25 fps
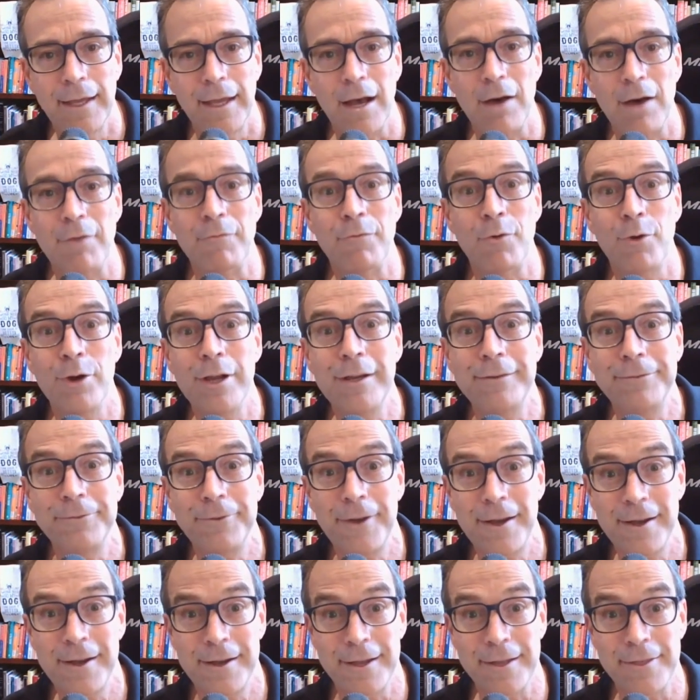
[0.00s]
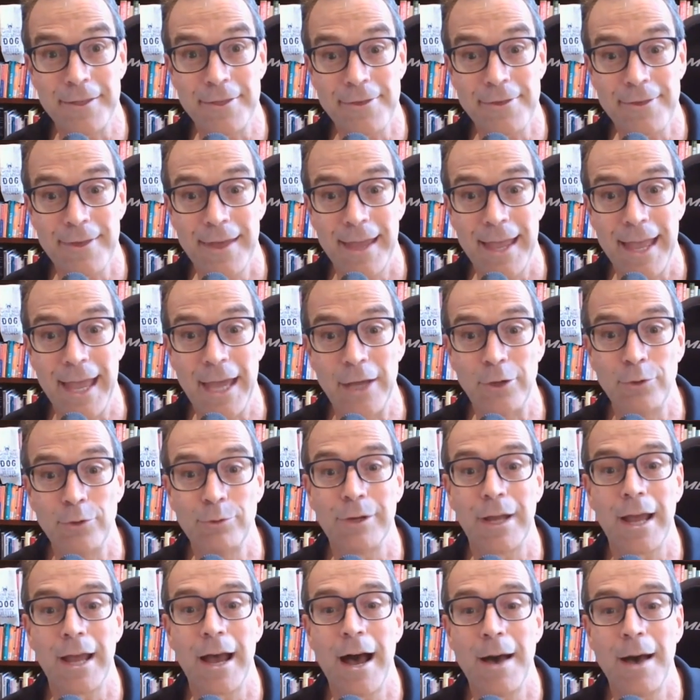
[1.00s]
avoid fines, and to
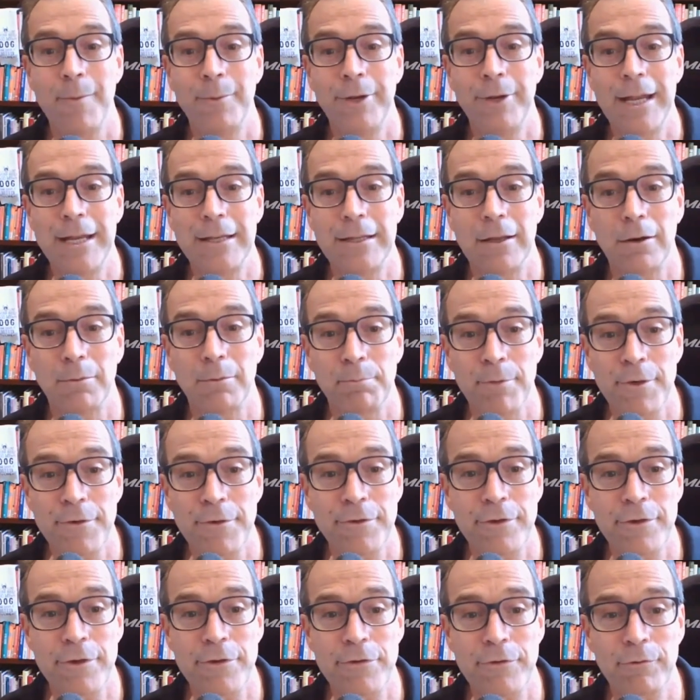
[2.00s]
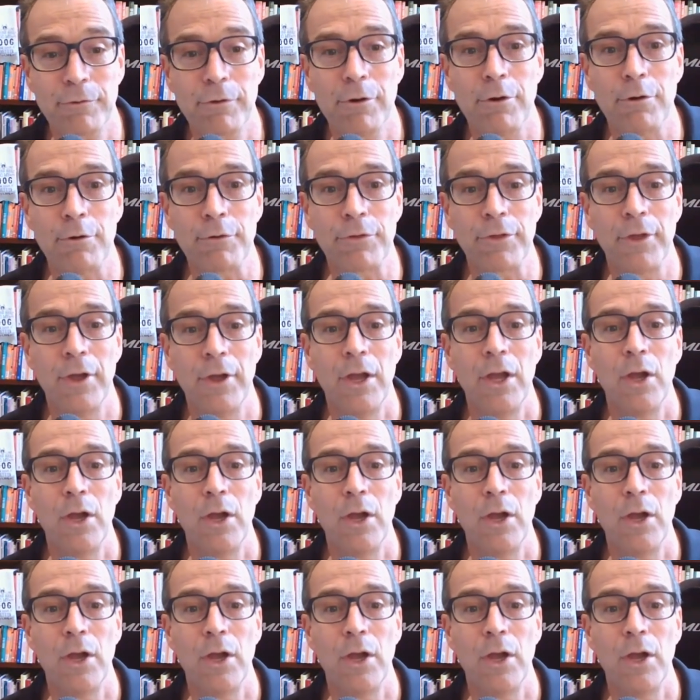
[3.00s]
accommodate their business growth,